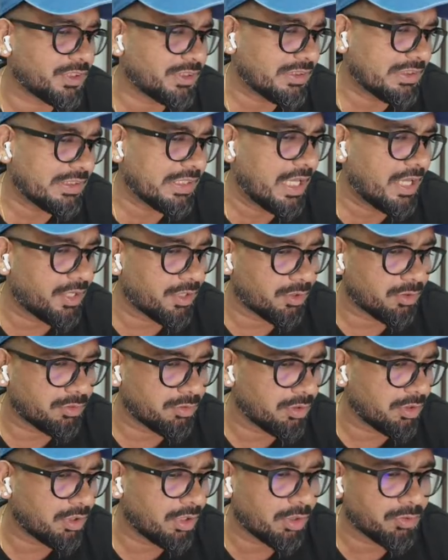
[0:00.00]
scenario,
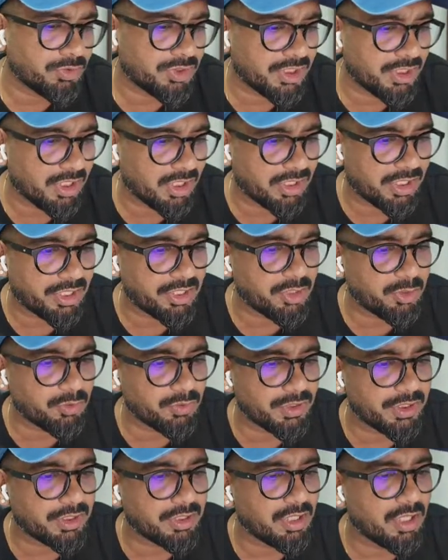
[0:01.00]
how Jira can
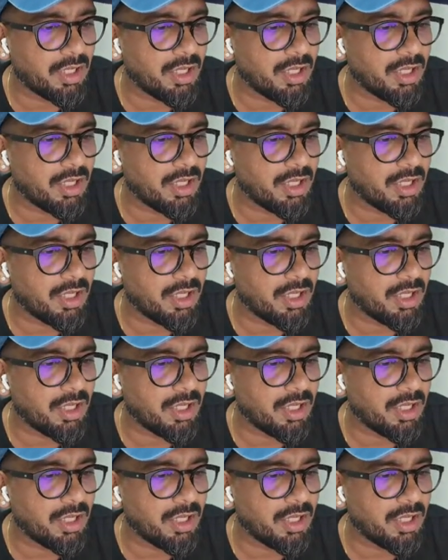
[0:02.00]
do it.